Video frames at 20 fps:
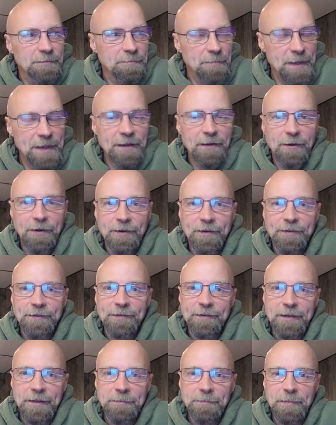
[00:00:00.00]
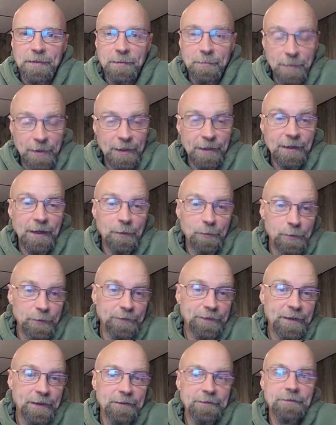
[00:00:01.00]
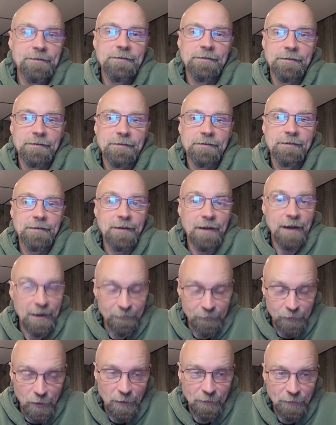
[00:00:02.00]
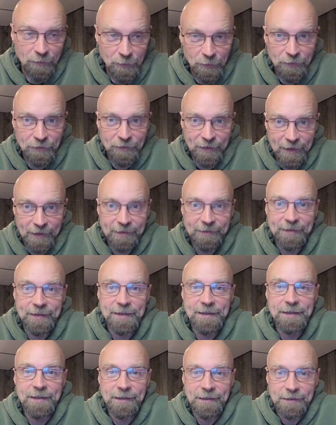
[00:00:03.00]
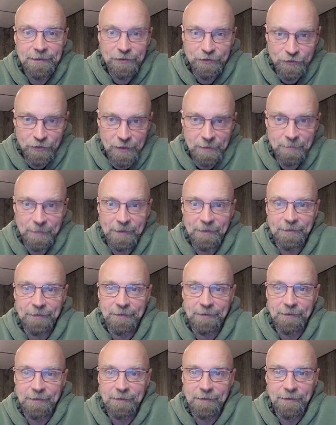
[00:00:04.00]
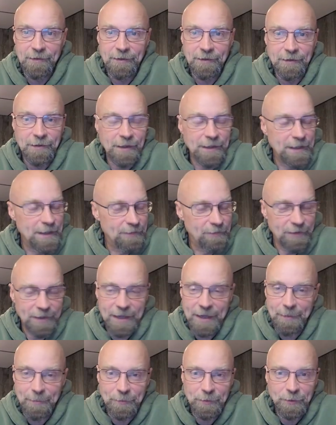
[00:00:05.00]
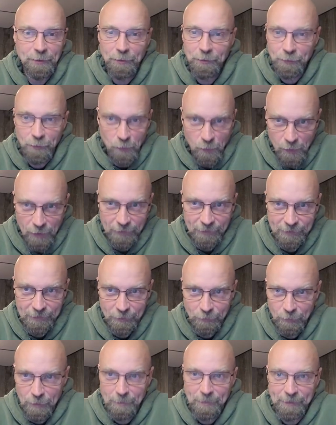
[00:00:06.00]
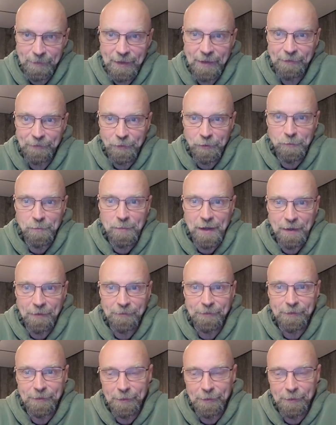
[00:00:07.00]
made it hard to sleep. But I will tell you, I've gone through 60 treatments, and I never came close once to ripping that tube out.